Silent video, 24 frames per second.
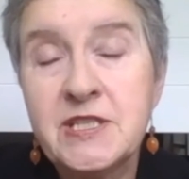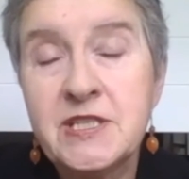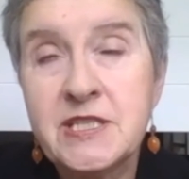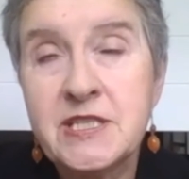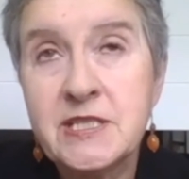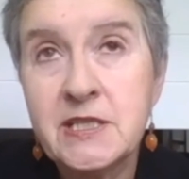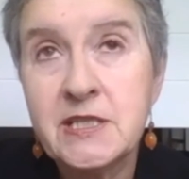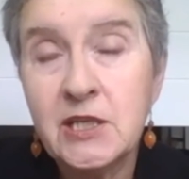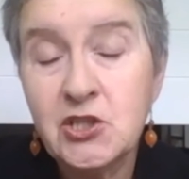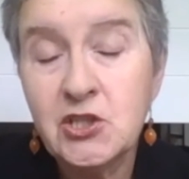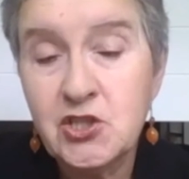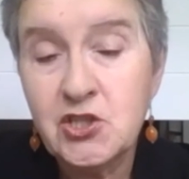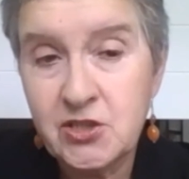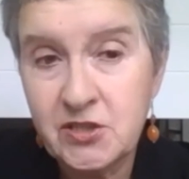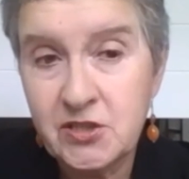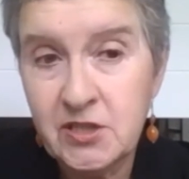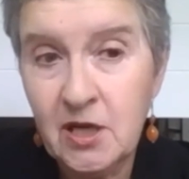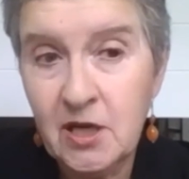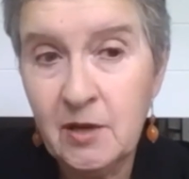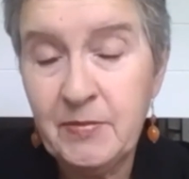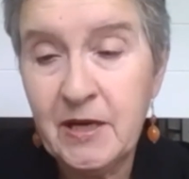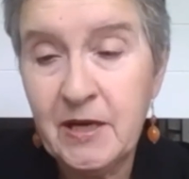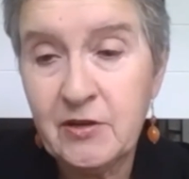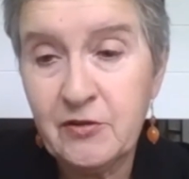
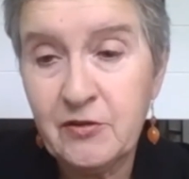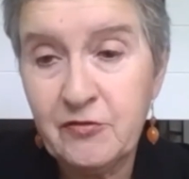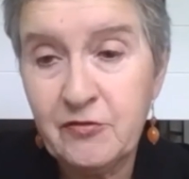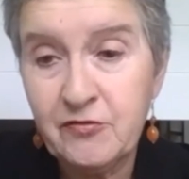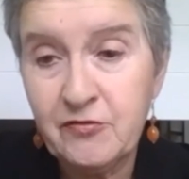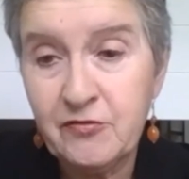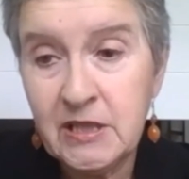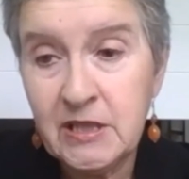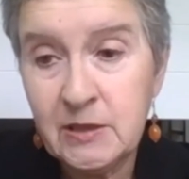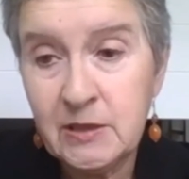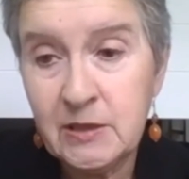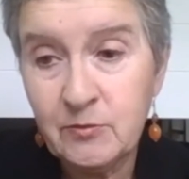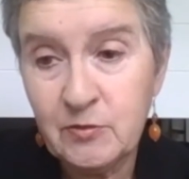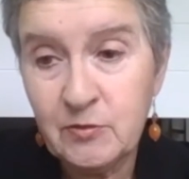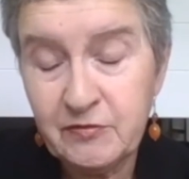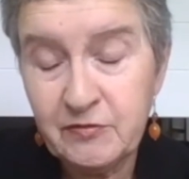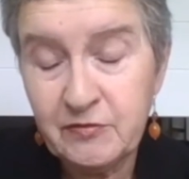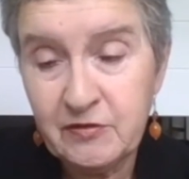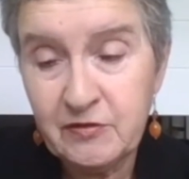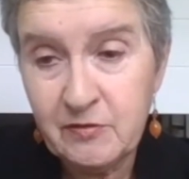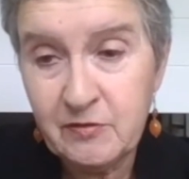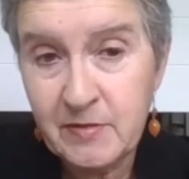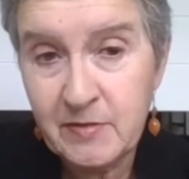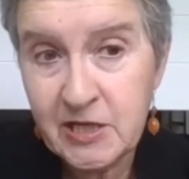discussion about freedom of
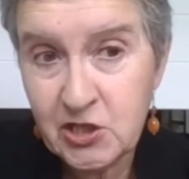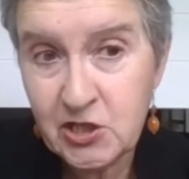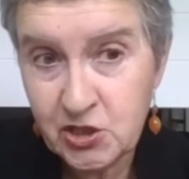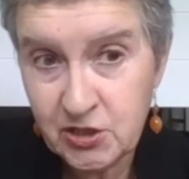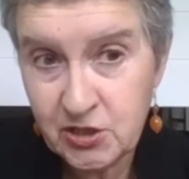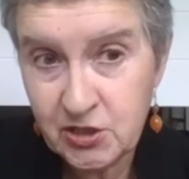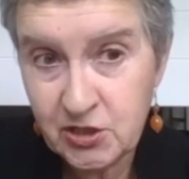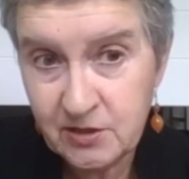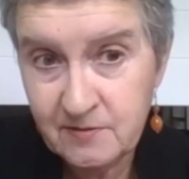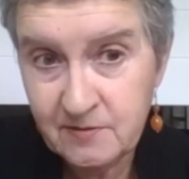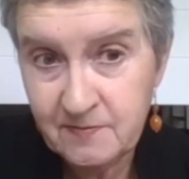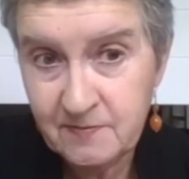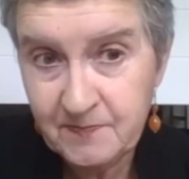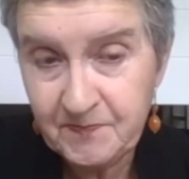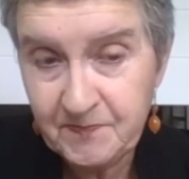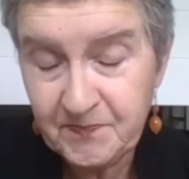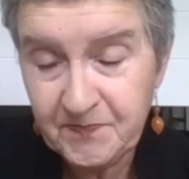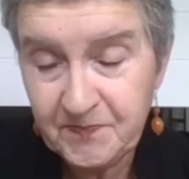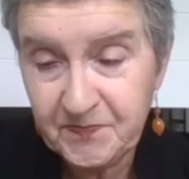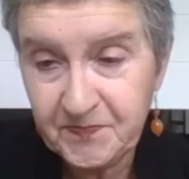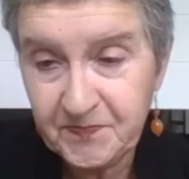information.